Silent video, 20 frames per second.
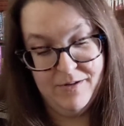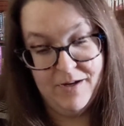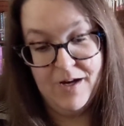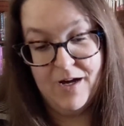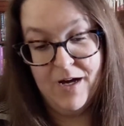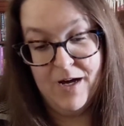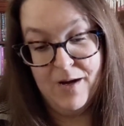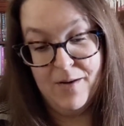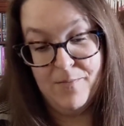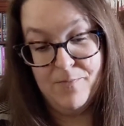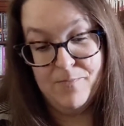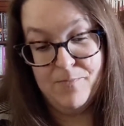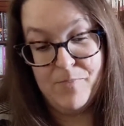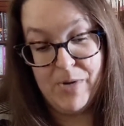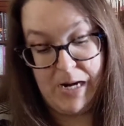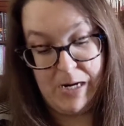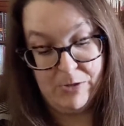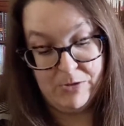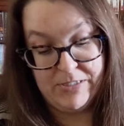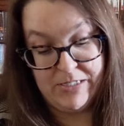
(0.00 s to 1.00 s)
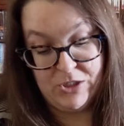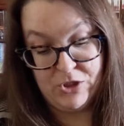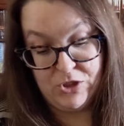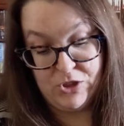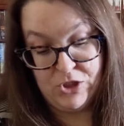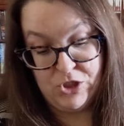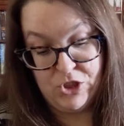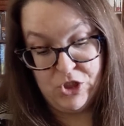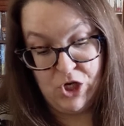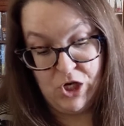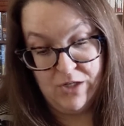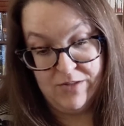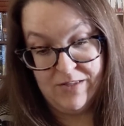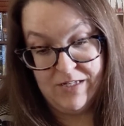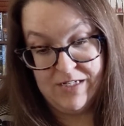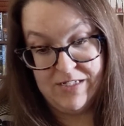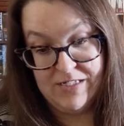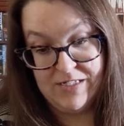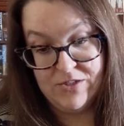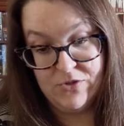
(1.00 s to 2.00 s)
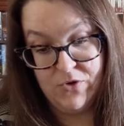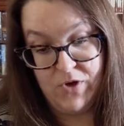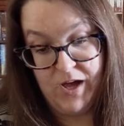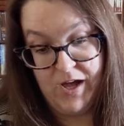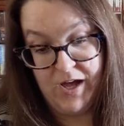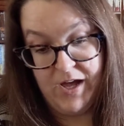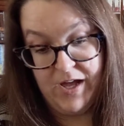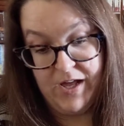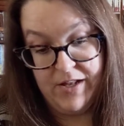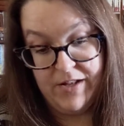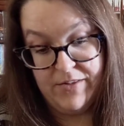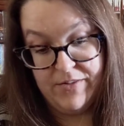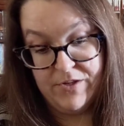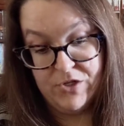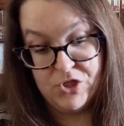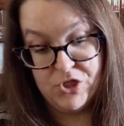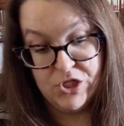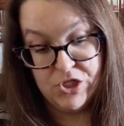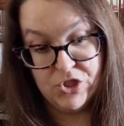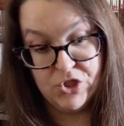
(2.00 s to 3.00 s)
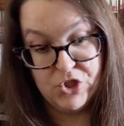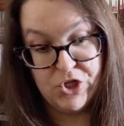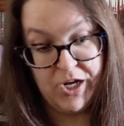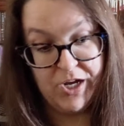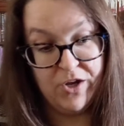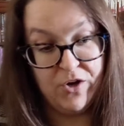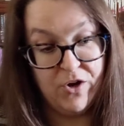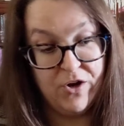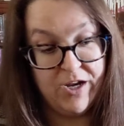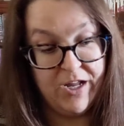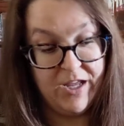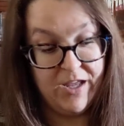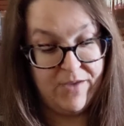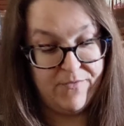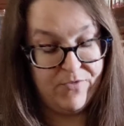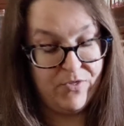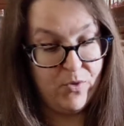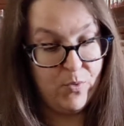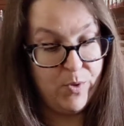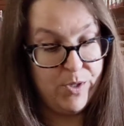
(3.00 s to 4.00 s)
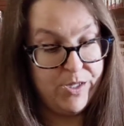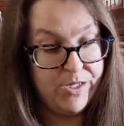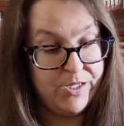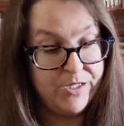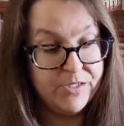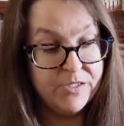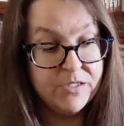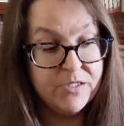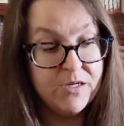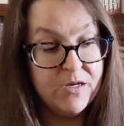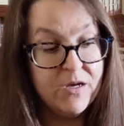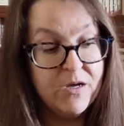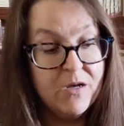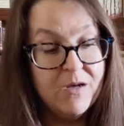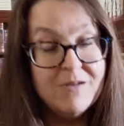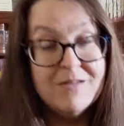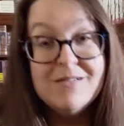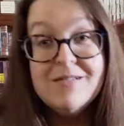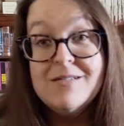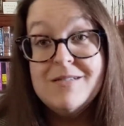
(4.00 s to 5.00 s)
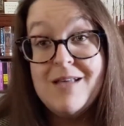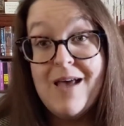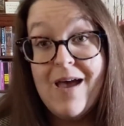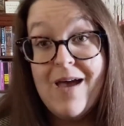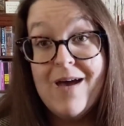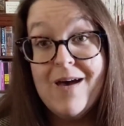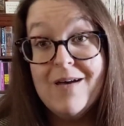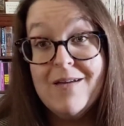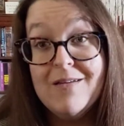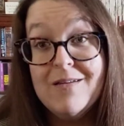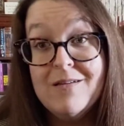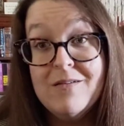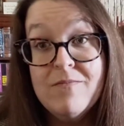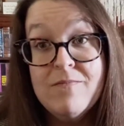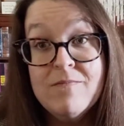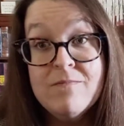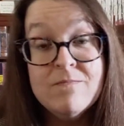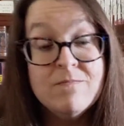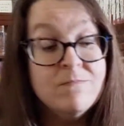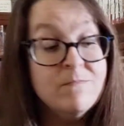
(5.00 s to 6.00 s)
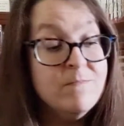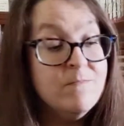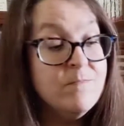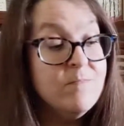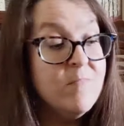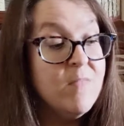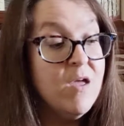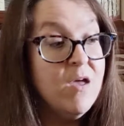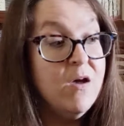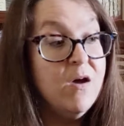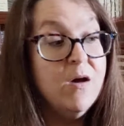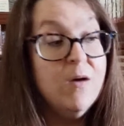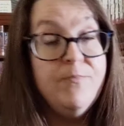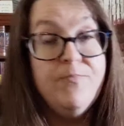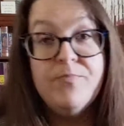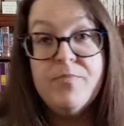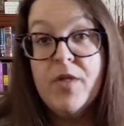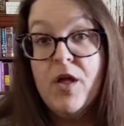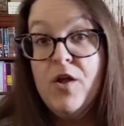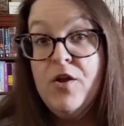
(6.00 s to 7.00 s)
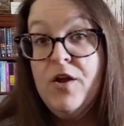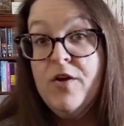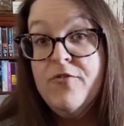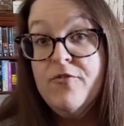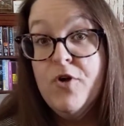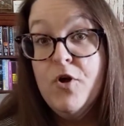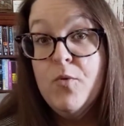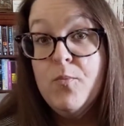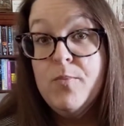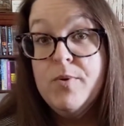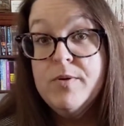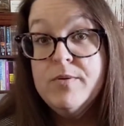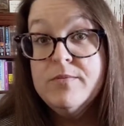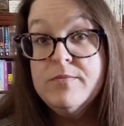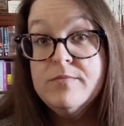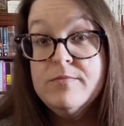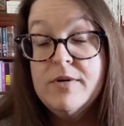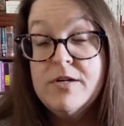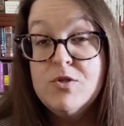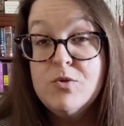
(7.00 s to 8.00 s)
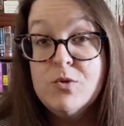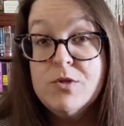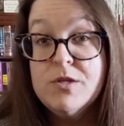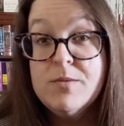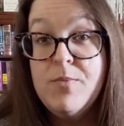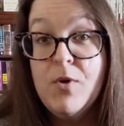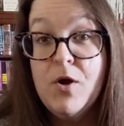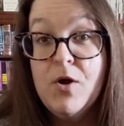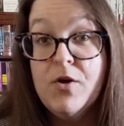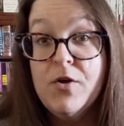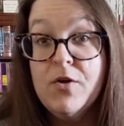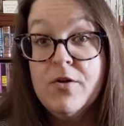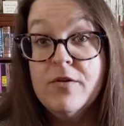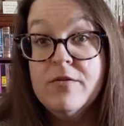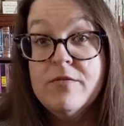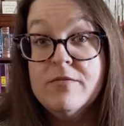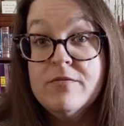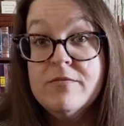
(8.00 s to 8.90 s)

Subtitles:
But I was actually shocked that it still had the dust jacket on it, even though it is sad. Enough Rope by Dorothy Parker.